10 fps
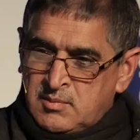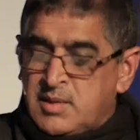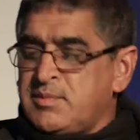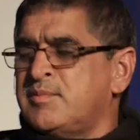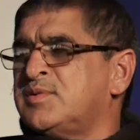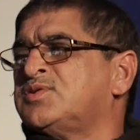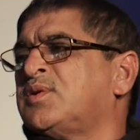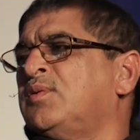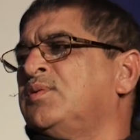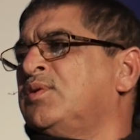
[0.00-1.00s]
maybe we must
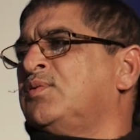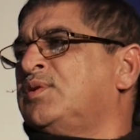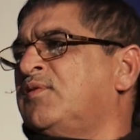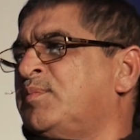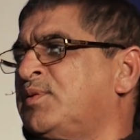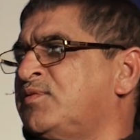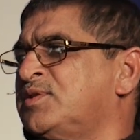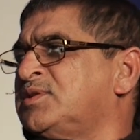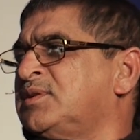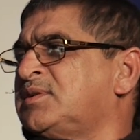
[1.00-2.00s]
go the route of a
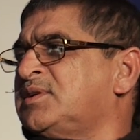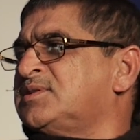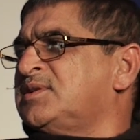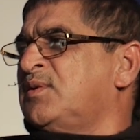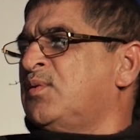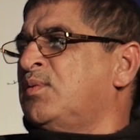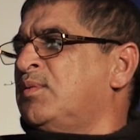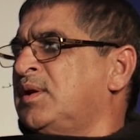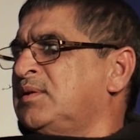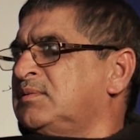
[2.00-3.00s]
professional trustee or
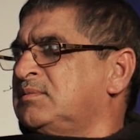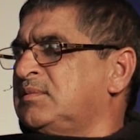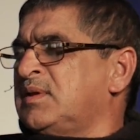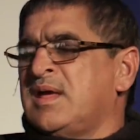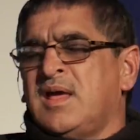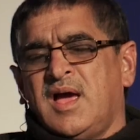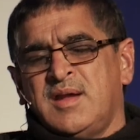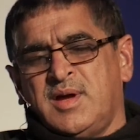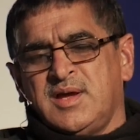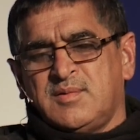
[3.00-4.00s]
what.
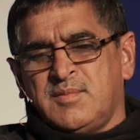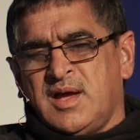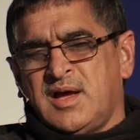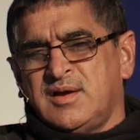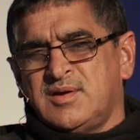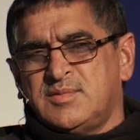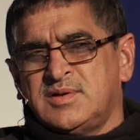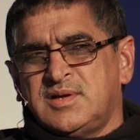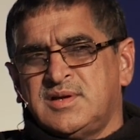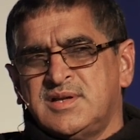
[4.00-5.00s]
And my
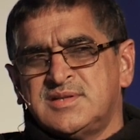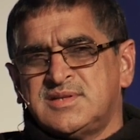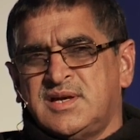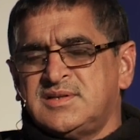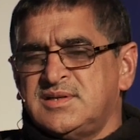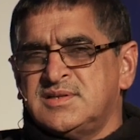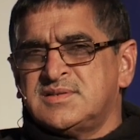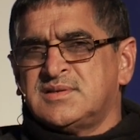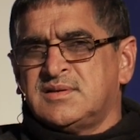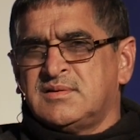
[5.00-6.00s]
argument against that
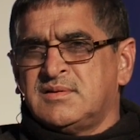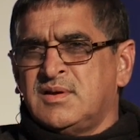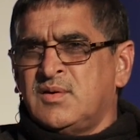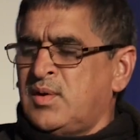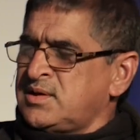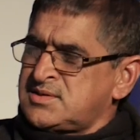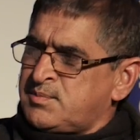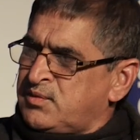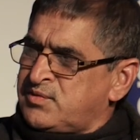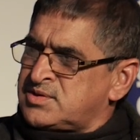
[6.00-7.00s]
is, what is a
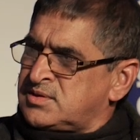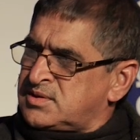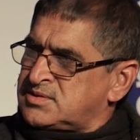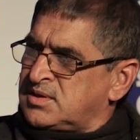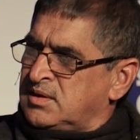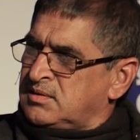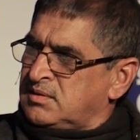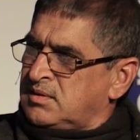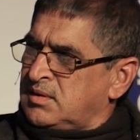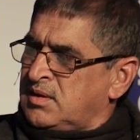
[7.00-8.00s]
professional trustee?
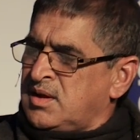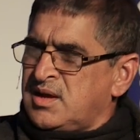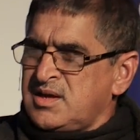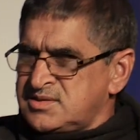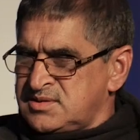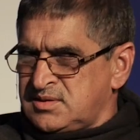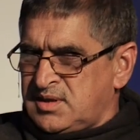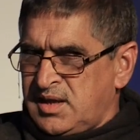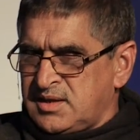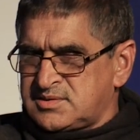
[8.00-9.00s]
Isn't
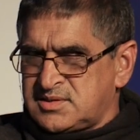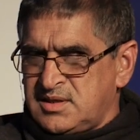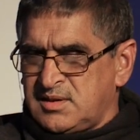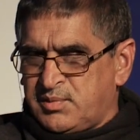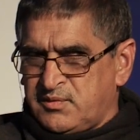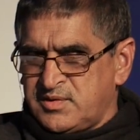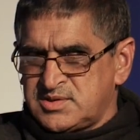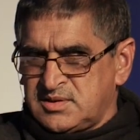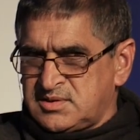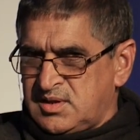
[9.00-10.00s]
the Act saying the
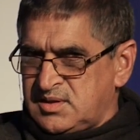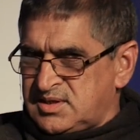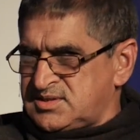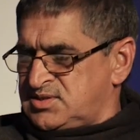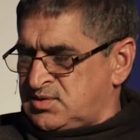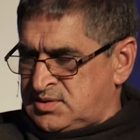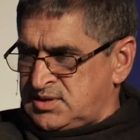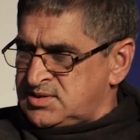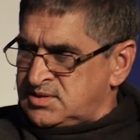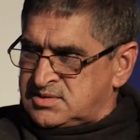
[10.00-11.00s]
professional trustees are
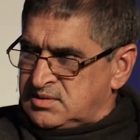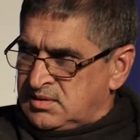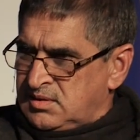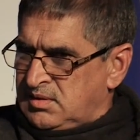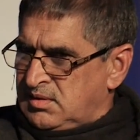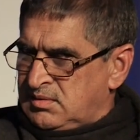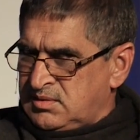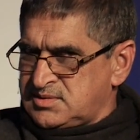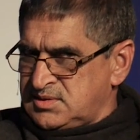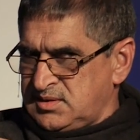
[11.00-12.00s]
trustees?
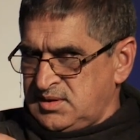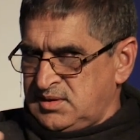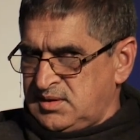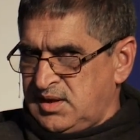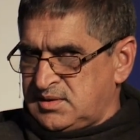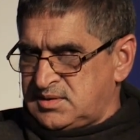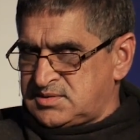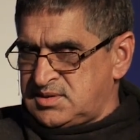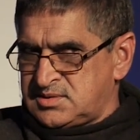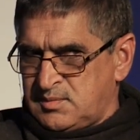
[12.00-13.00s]
There's nothing in the Act that
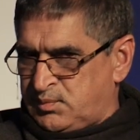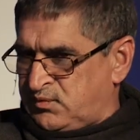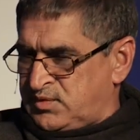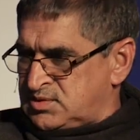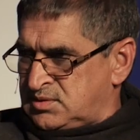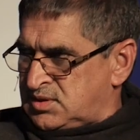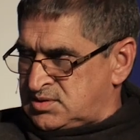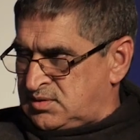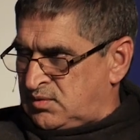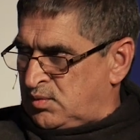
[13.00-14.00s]
says a professional
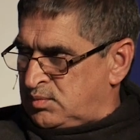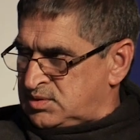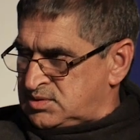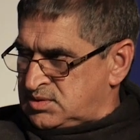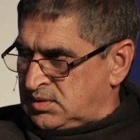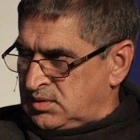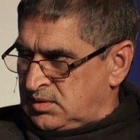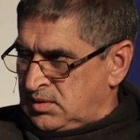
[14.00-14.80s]
trustee and a normal trustee.